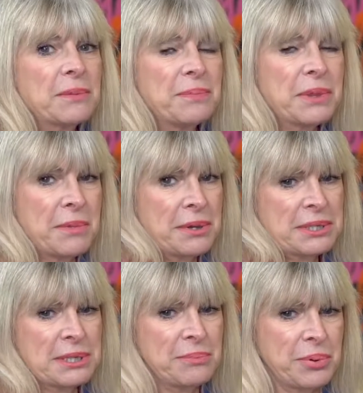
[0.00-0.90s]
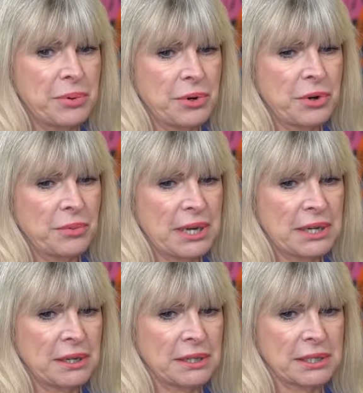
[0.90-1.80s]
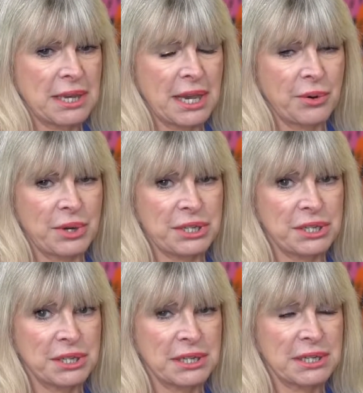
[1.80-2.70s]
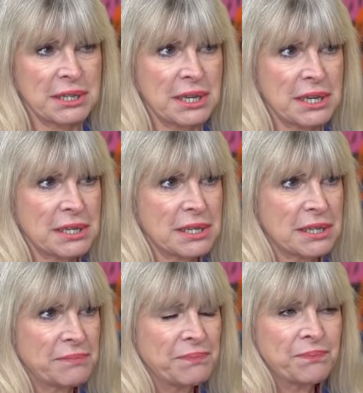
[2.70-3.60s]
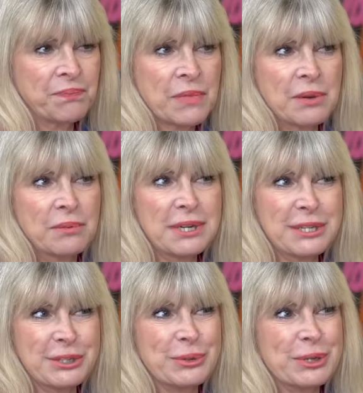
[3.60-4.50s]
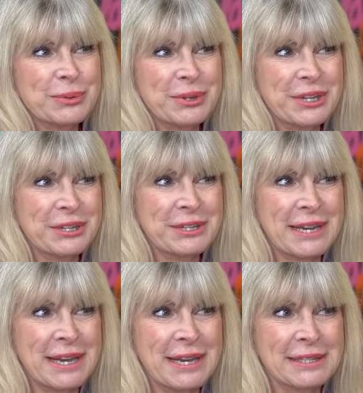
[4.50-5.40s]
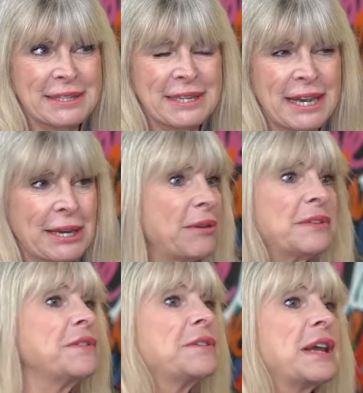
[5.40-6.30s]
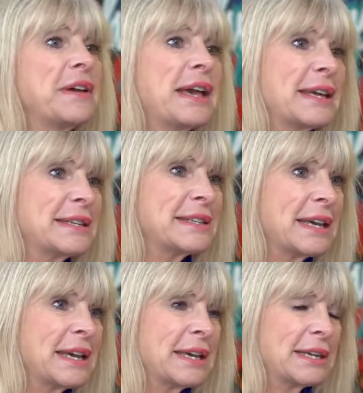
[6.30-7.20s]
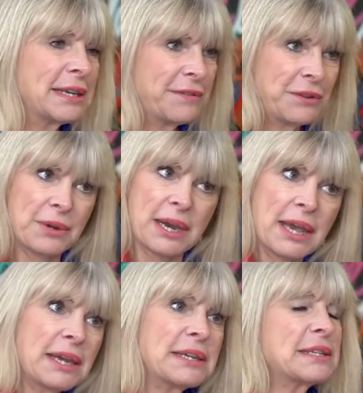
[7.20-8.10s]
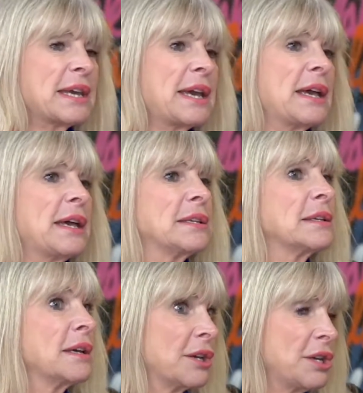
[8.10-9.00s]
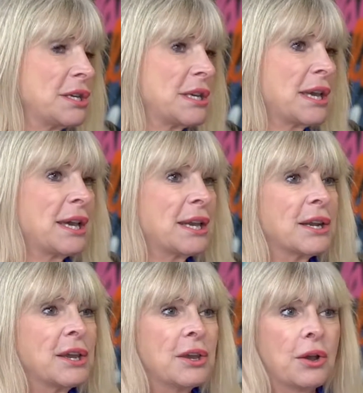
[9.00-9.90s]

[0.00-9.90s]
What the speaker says: the most important way to answer that question is this. What did you always want your dad to tell you, even if you never had a dad? Mm-hmm. If you had a dad, a good dad,